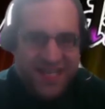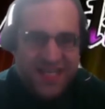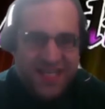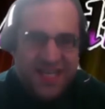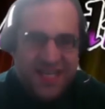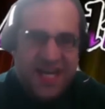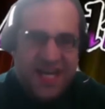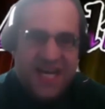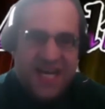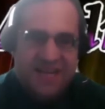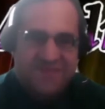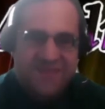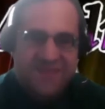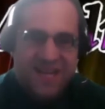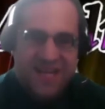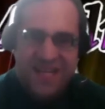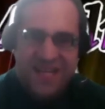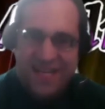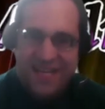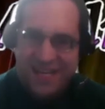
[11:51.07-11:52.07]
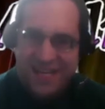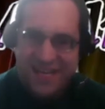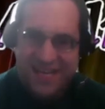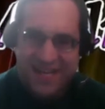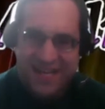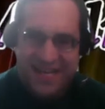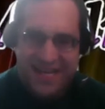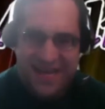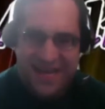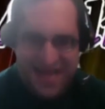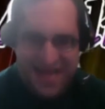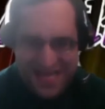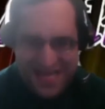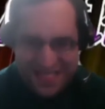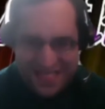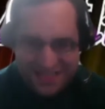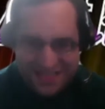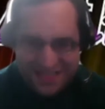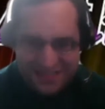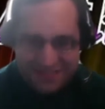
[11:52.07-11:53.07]
I'm not getting any
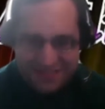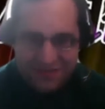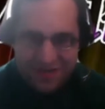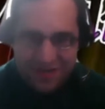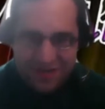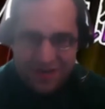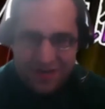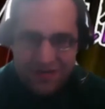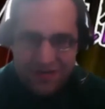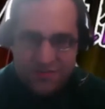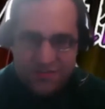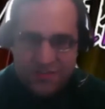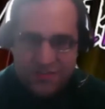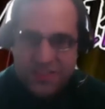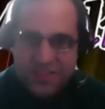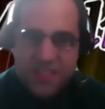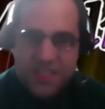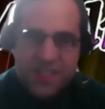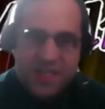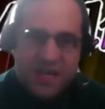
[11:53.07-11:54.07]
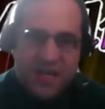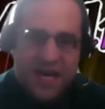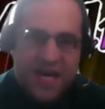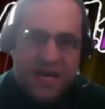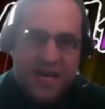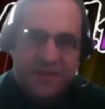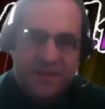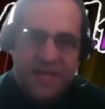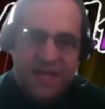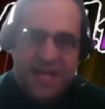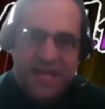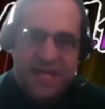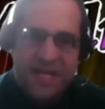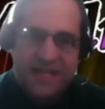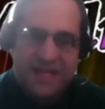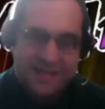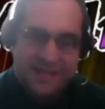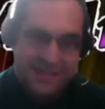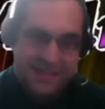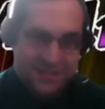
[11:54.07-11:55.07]
acting roles. I'm getting, and
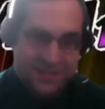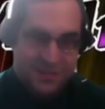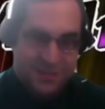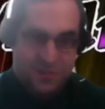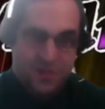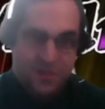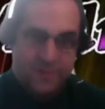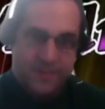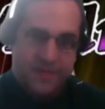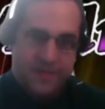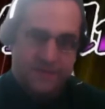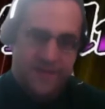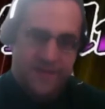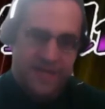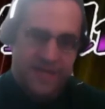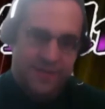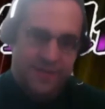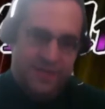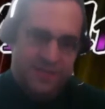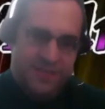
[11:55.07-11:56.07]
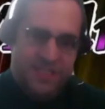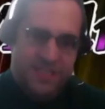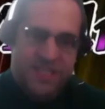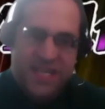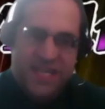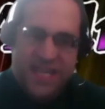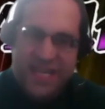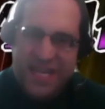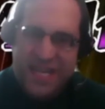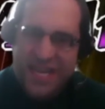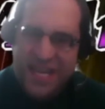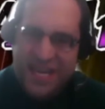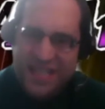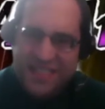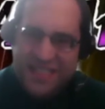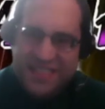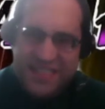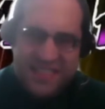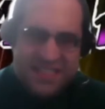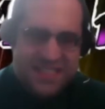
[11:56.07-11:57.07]
this is one of my favorites. Yeah,
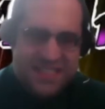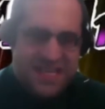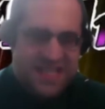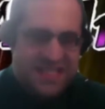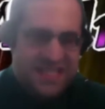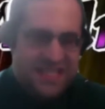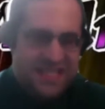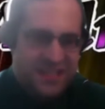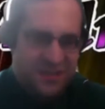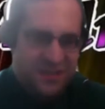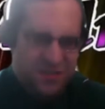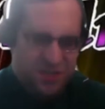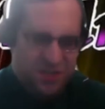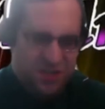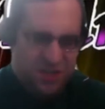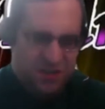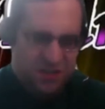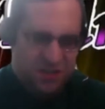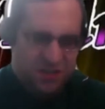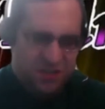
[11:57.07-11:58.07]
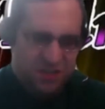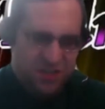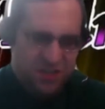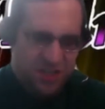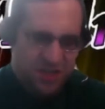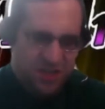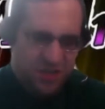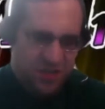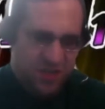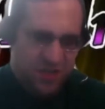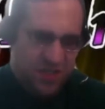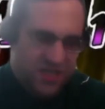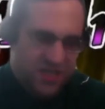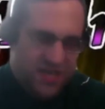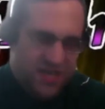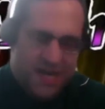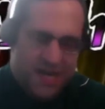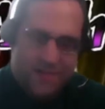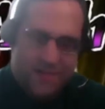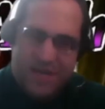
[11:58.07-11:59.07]
since I did your talk show, I'm
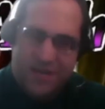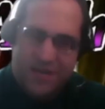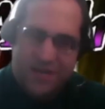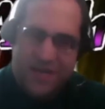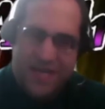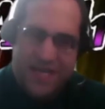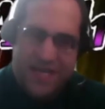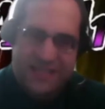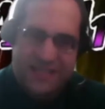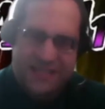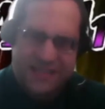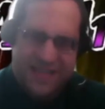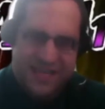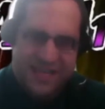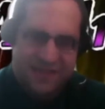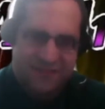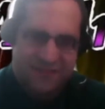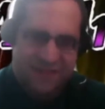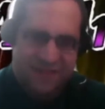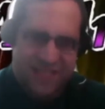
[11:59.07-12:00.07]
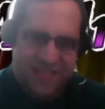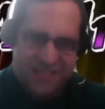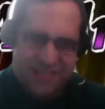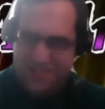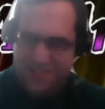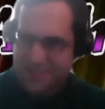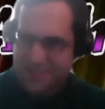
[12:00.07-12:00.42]
now getting death threats.